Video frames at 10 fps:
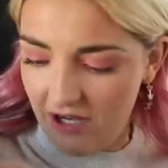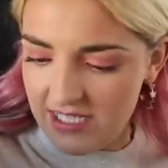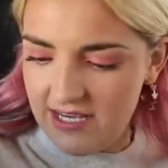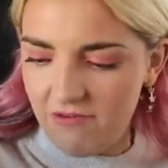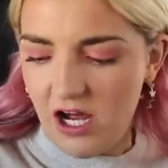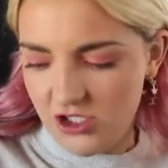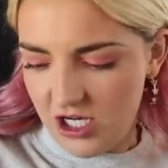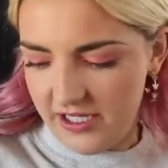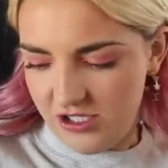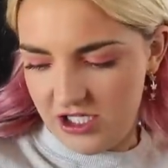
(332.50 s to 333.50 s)
you guys have not
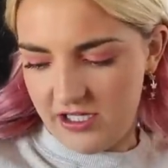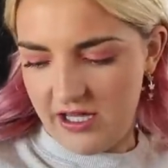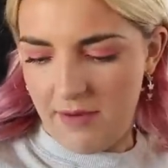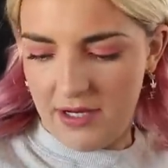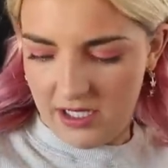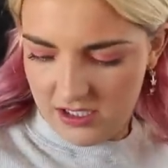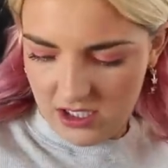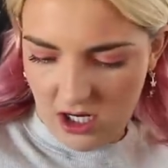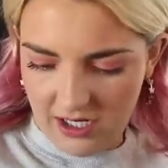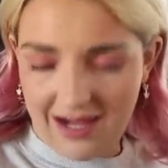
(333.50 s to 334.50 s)
tried the cherry limeade at
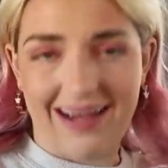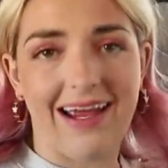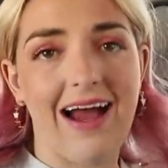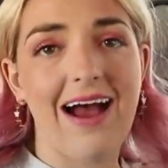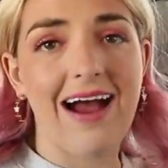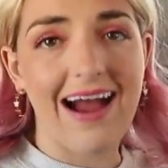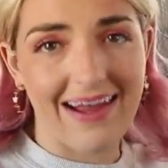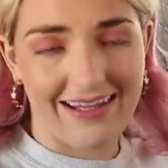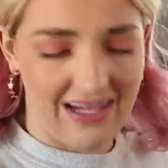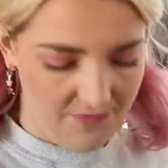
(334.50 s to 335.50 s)
Sonic, I
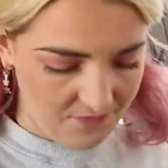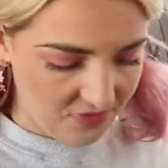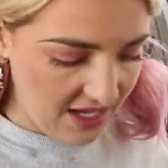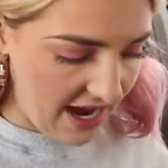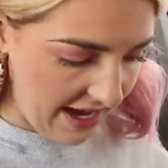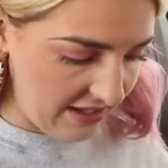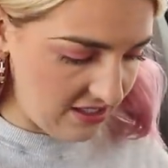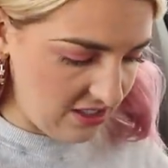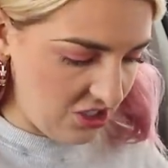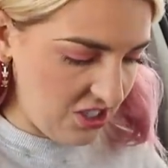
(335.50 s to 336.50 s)
highly, highly
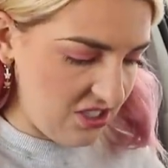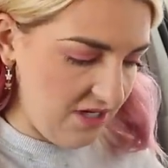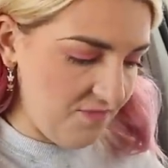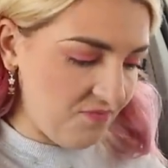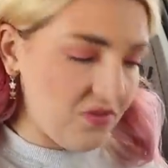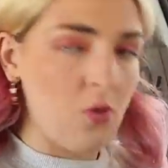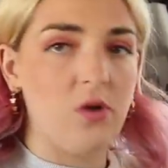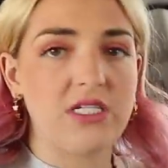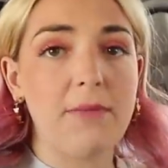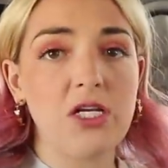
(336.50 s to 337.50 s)
suggest it.
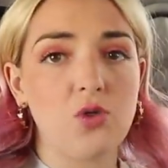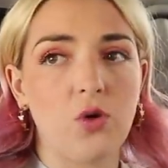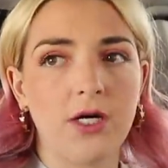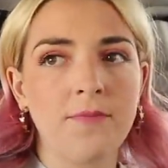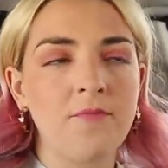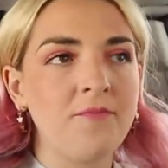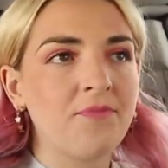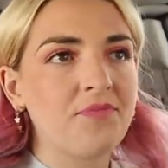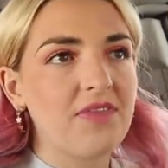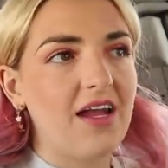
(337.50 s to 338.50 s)
One time on tour,
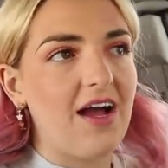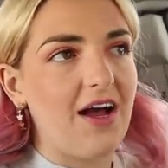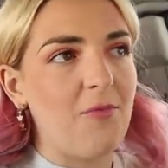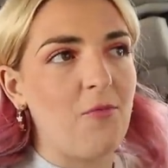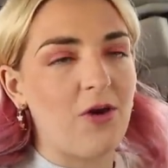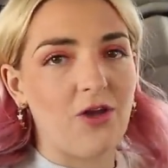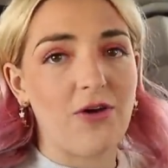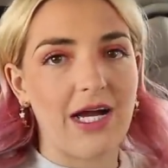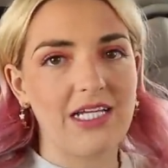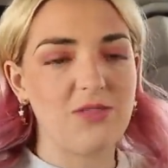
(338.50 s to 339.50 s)
one of you
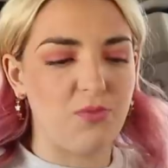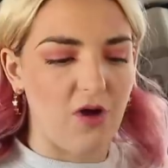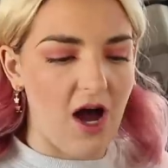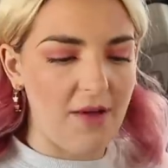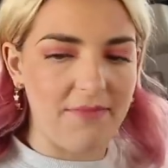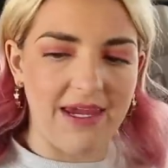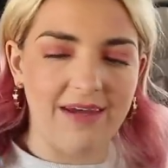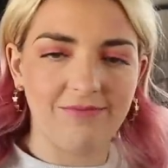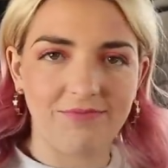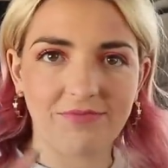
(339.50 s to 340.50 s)
guys brought
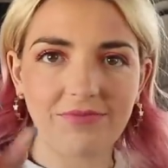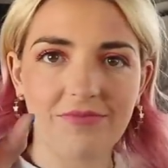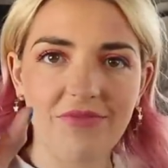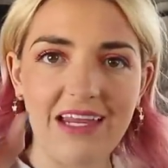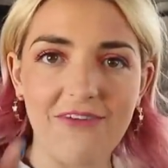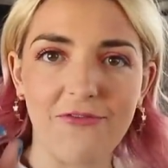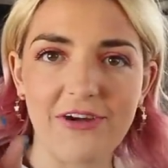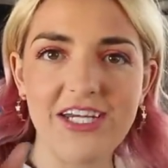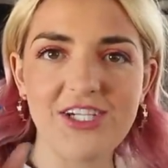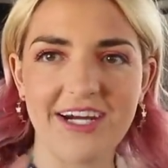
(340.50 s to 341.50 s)
me
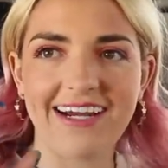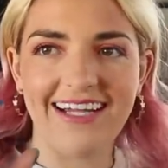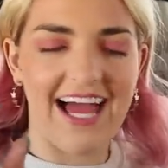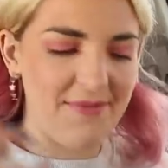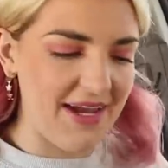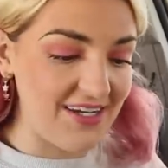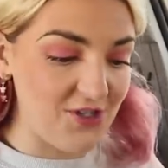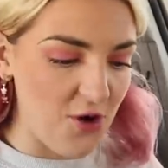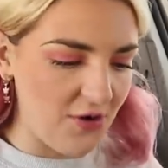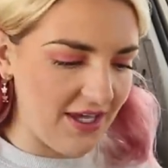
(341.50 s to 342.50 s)
free cherry limeade
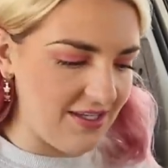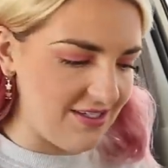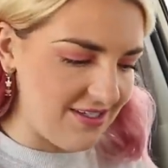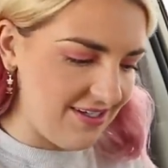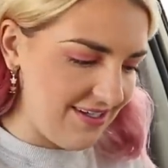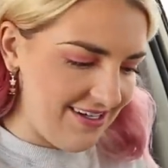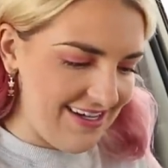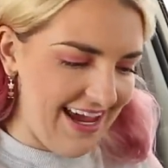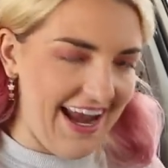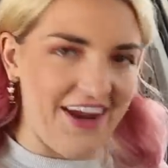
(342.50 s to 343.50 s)
tokens,
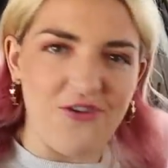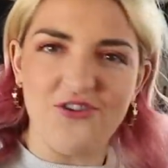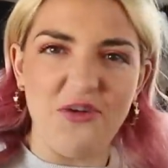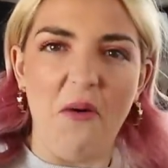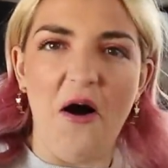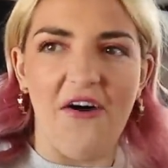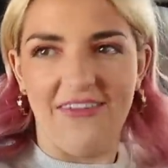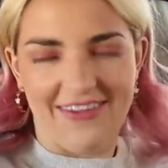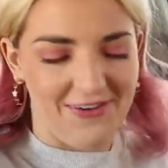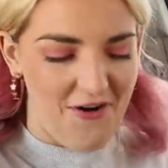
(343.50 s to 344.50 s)
and I used them all.
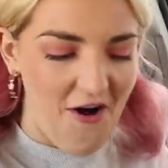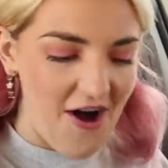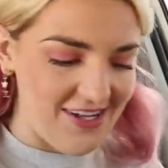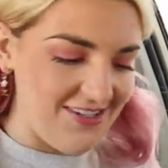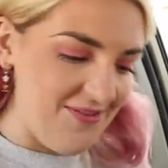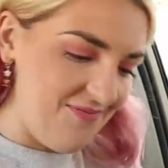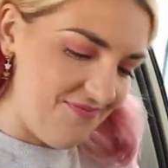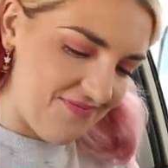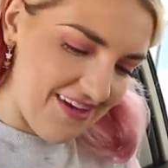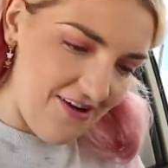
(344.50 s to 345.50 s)
They're awesome.
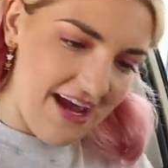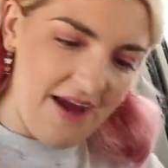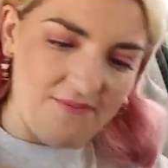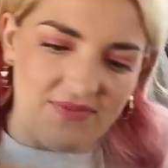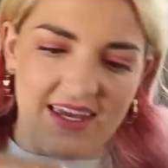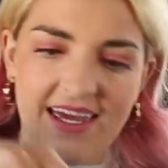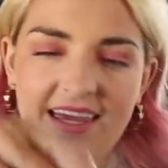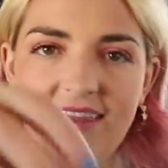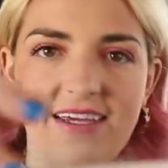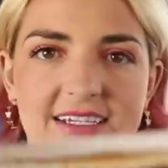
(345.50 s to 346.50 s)
Okay,
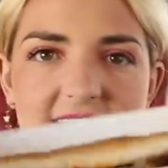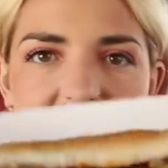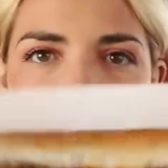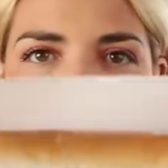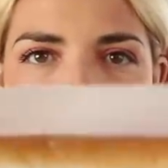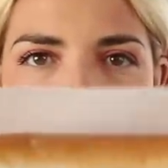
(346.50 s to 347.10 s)
this is